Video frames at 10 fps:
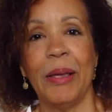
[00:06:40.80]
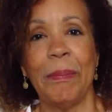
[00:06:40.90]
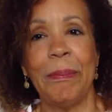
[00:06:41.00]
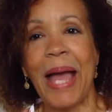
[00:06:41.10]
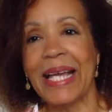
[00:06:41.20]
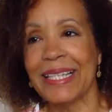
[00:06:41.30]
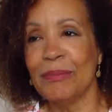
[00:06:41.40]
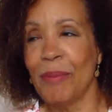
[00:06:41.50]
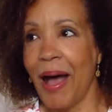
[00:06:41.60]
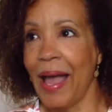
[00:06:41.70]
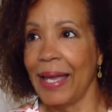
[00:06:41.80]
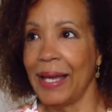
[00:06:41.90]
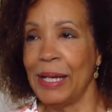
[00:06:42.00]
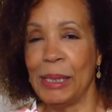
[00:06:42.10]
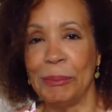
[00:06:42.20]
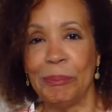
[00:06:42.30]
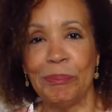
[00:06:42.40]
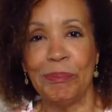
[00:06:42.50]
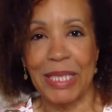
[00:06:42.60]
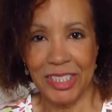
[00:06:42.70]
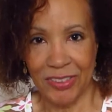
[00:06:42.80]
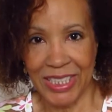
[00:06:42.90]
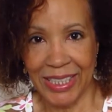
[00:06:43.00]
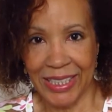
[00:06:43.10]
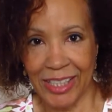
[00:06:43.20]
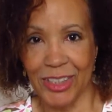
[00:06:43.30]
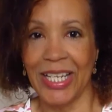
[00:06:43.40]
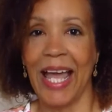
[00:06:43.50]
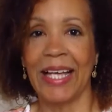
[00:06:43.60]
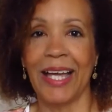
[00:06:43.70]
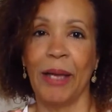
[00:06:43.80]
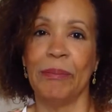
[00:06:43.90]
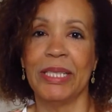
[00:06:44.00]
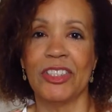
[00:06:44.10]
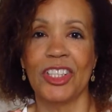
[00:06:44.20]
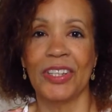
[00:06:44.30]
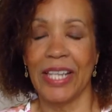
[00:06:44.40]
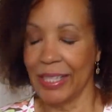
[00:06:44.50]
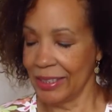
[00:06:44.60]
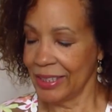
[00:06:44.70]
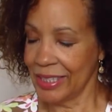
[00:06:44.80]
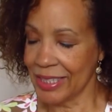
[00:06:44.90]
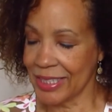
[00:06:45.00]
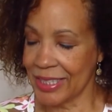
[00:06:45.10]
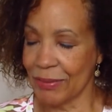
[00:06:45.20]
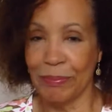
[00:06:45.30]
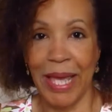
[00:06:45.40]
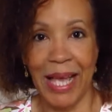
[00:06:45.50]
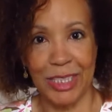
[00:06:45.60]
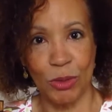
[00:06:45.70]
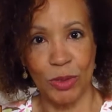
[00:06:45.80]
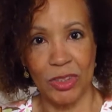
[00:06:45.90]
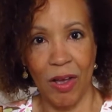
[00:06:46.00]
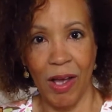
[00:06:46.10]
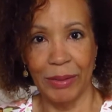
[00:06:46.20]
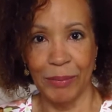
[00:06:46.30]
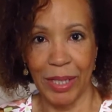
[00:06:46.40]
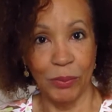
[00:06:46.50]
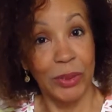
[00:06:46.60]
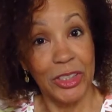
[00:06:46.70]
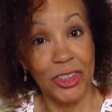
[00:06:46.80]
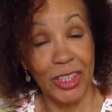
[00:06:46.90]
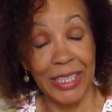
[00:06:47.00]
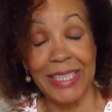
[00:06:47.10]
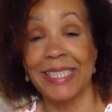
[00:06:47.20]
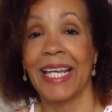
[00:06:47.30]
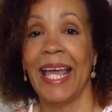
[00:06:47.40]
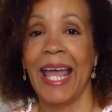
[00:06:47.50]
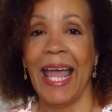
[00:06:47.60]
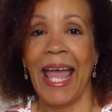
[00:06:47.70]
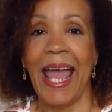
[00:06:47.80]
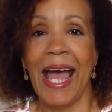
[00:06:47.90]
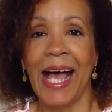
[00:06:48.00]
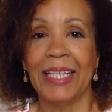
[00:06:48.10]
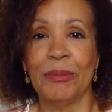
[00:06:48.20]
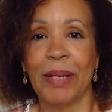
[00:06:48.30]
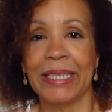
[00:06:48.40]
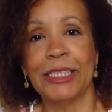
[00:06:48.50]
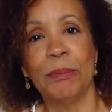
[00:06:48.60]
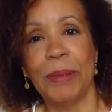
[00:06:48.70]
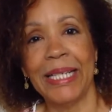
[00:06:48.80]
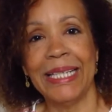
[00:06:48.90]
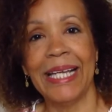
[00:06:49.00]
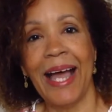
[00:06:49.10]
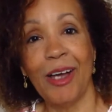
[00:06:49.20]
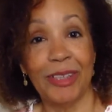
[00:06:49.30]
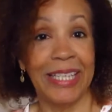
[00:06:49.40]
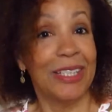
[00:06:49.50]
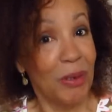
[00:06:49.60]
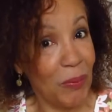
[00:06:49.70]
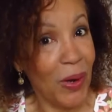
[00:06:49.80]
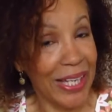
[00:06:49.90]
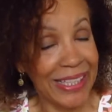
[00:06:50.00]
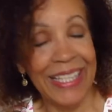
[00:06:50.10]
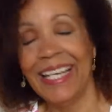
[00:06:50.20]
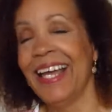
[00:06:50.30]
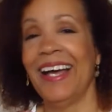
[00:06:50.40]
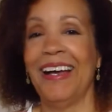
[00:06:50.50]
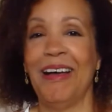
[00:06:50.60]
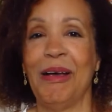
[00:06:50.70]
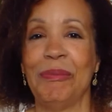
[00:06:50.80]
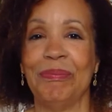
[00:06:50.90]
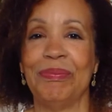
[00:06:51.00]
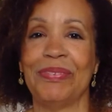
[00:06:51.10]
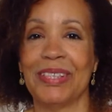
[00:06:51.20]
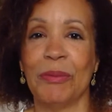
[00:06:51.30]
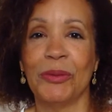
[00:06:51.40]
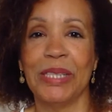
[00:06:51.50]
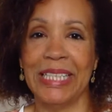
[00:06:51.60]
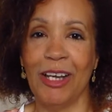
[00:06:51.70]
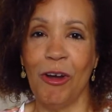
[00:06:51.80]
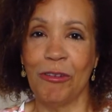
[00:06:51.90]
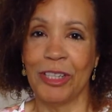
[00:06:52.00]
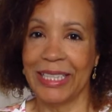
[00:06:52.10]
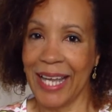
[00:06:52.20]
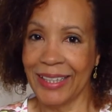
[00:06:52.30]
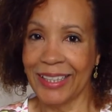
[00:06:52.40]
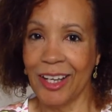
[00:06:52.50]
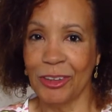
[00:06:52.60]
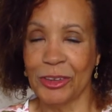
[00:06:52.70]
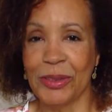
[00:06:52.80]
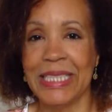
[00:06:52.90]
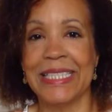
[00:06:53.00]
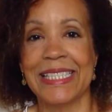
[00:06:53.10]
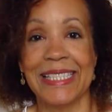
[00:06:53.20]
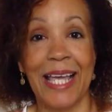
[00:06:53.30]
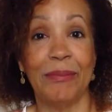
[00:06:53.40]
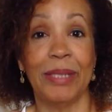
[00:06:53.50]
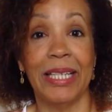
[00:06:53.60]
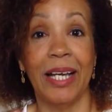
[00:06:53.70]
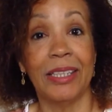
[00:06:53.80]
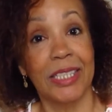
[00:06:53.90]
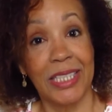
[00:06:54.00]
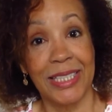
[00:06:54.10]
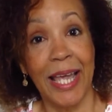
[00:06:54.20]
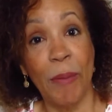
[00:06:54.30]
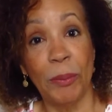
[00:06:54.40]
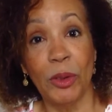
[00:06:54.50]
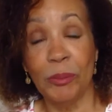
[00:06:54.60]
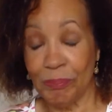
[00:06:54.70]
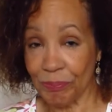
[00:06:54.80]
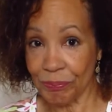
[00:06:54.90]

back in my um, Best of Skincare tag, I mentioned that this mask was on my wish list, and my good buddy out in Hawaii, um, Marie over at Anna Color Green, sent me a little sample